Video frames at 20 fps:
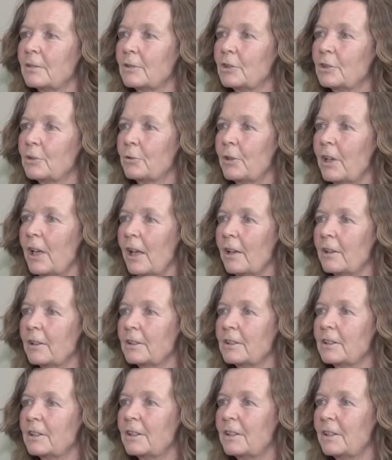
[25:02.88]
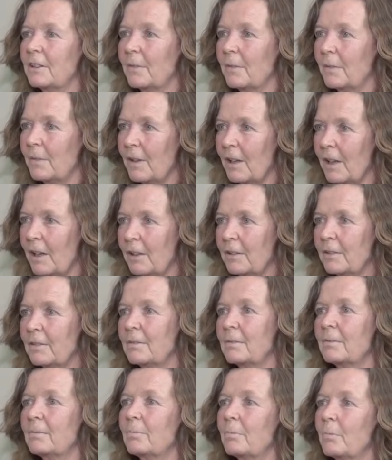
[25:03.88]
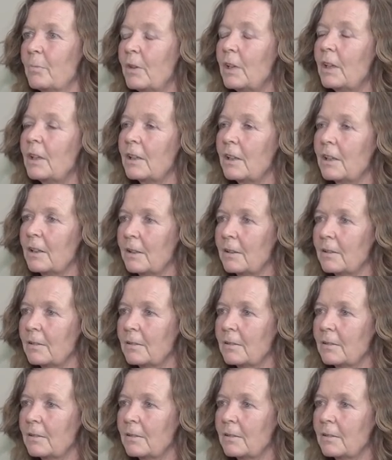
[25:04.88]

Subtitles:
to reality than thinking.